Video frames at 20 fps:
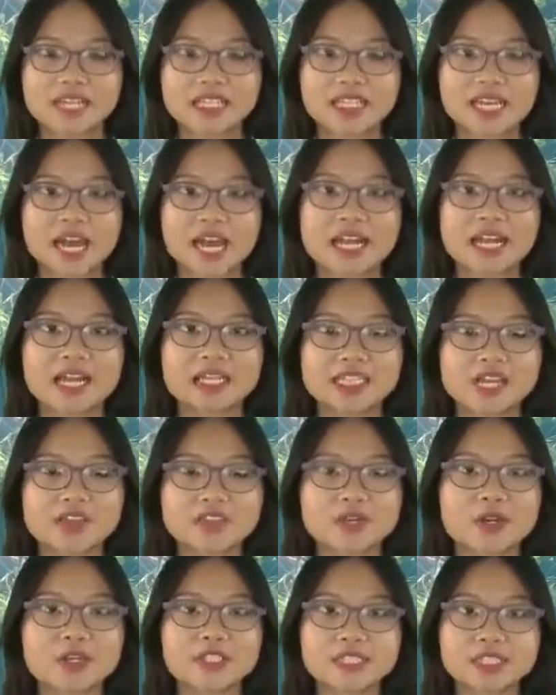Hold this
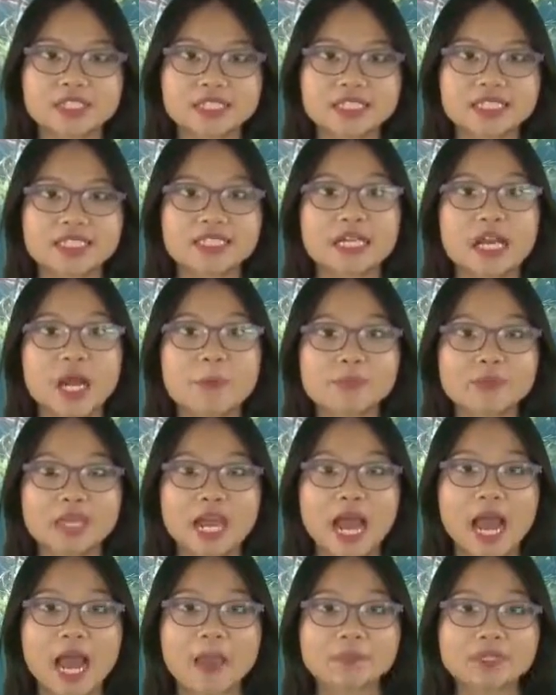pose for several
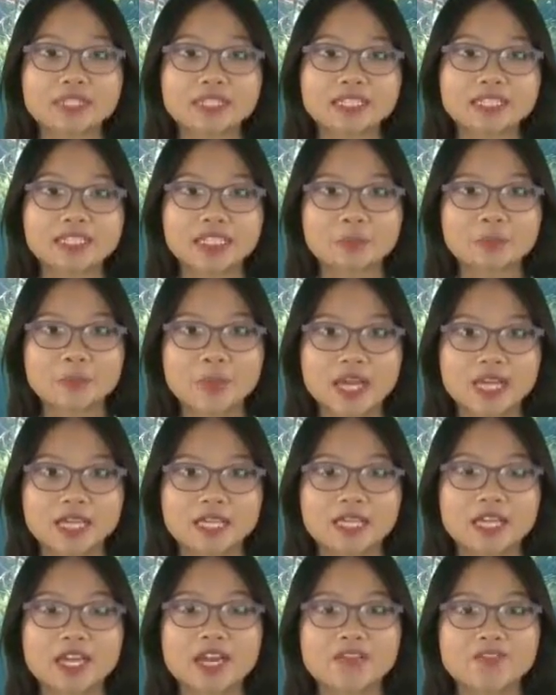seconds, then
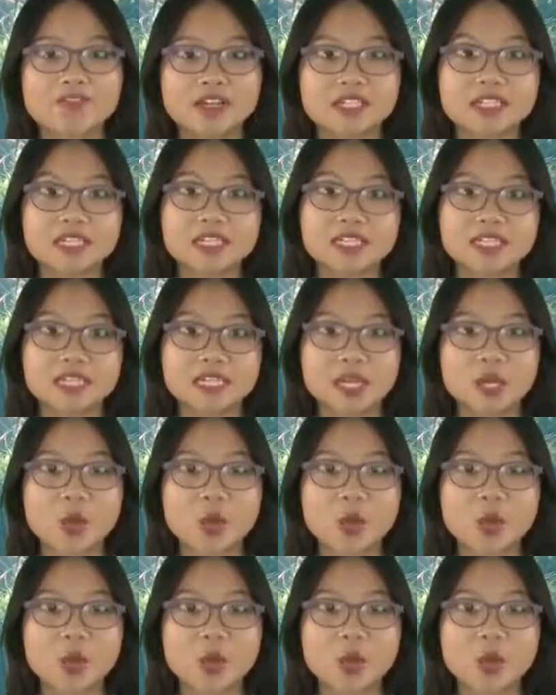lower your legs.